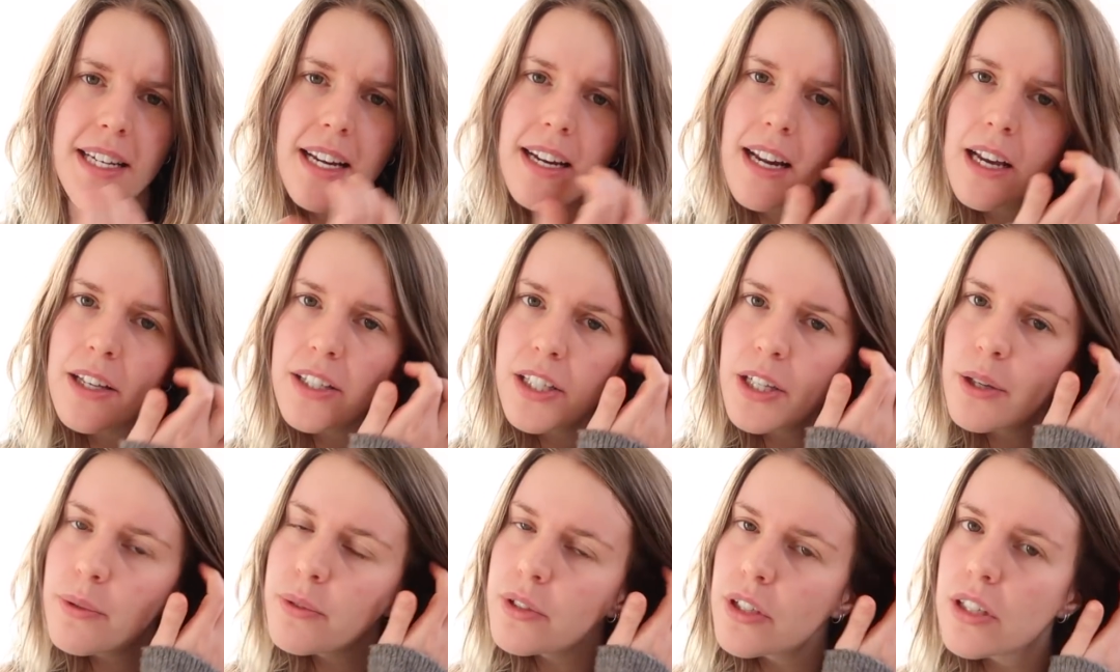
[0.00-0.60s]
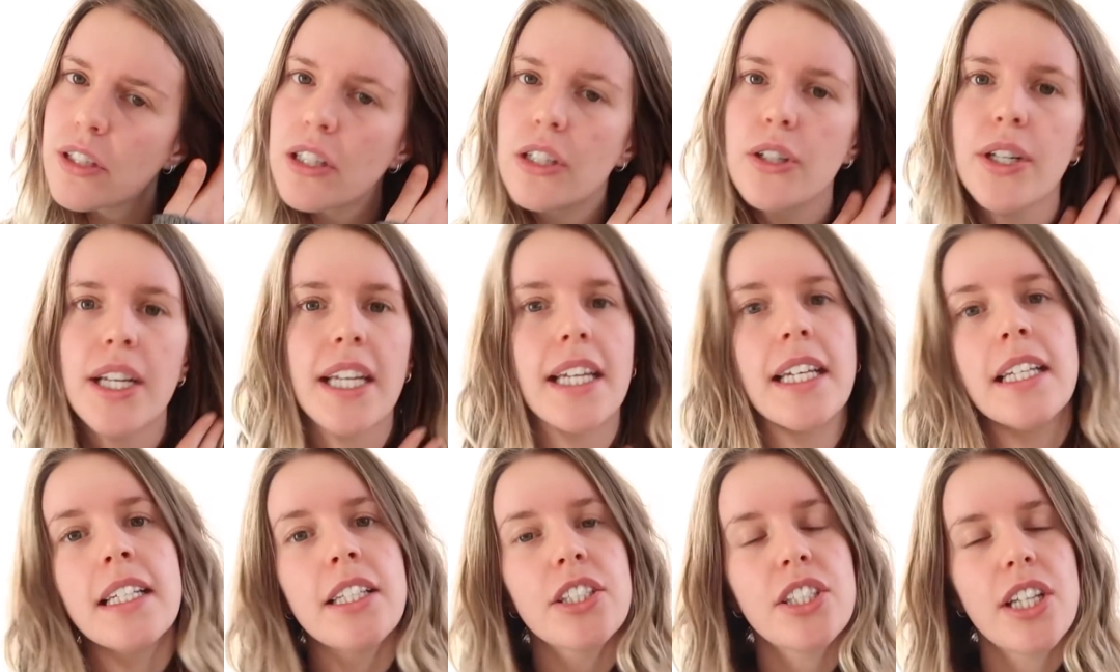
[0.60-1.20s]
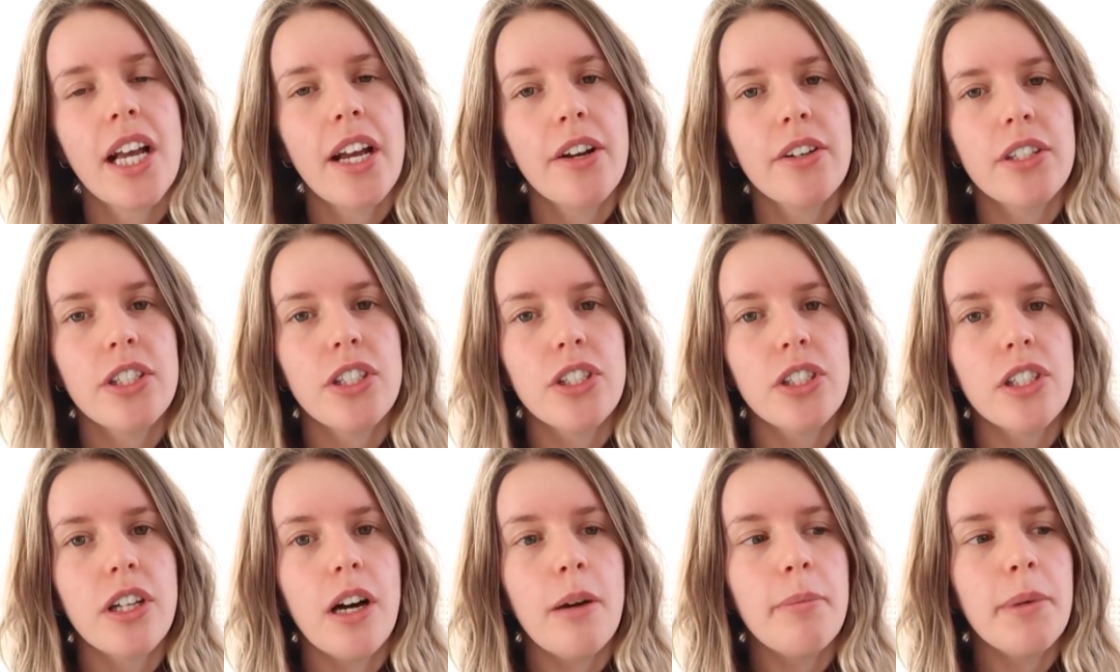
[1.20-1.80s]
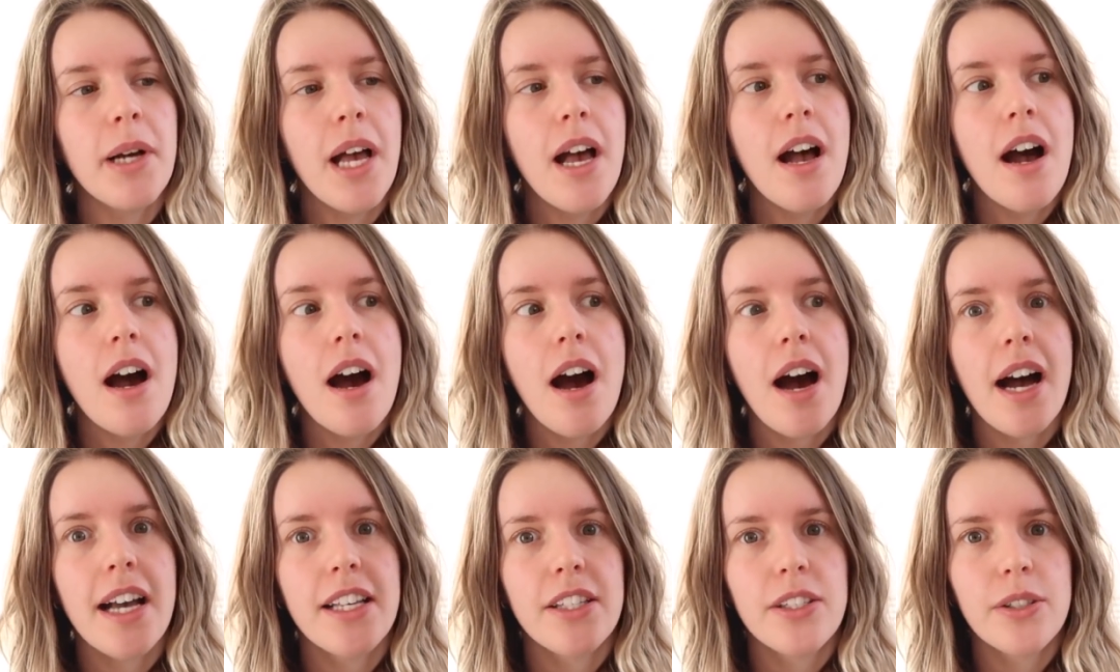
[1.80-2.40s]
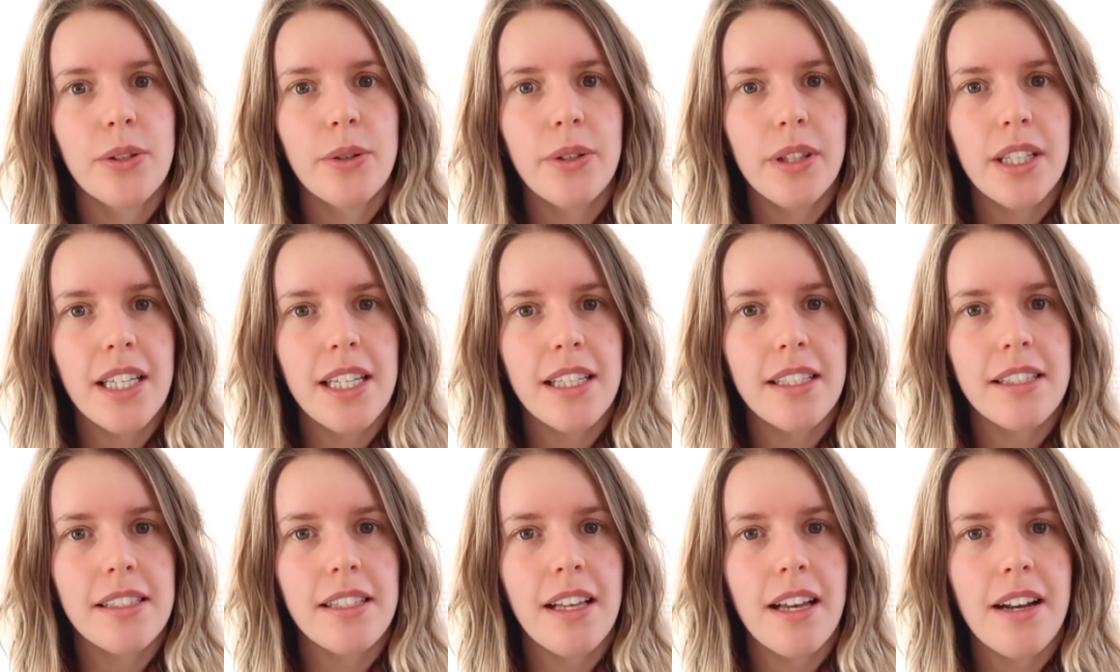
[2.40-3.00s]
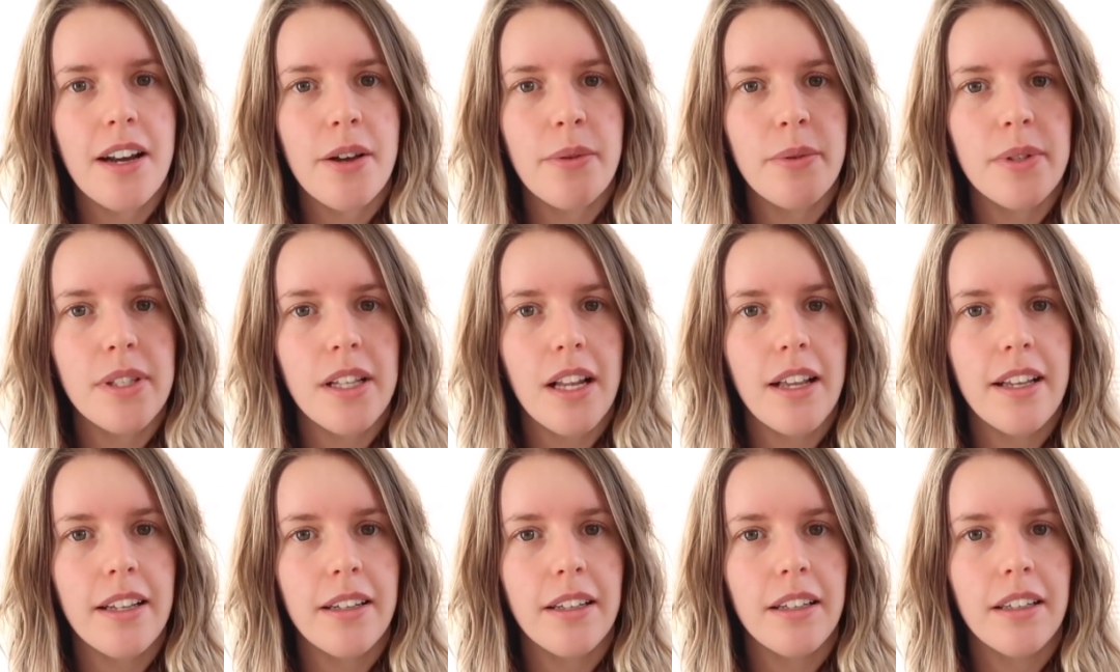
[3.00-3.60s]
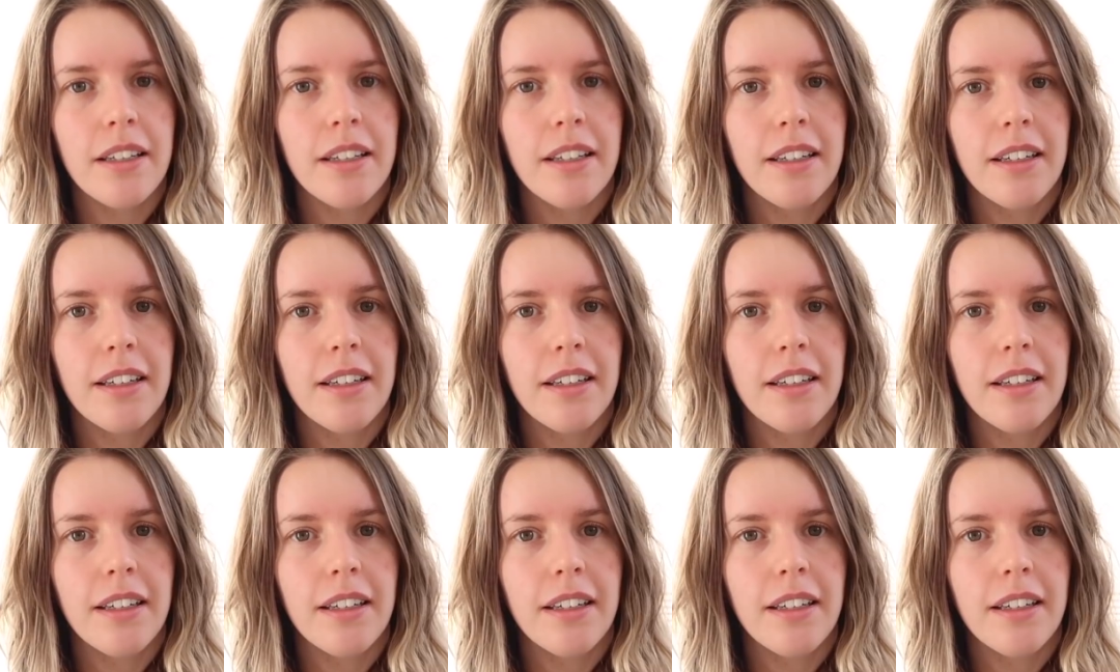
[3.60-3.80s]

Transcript: And as I was just looking in a charity shop, I saw this and I was like,